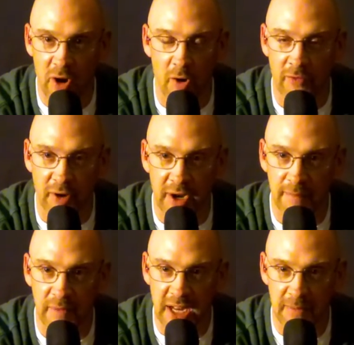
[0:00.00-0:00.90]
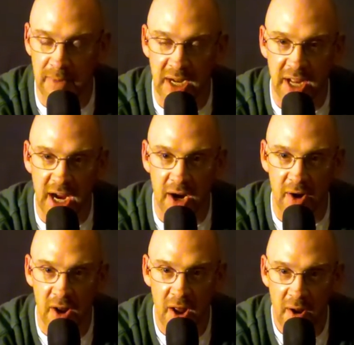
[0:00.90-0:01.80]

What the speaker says: over it in midair,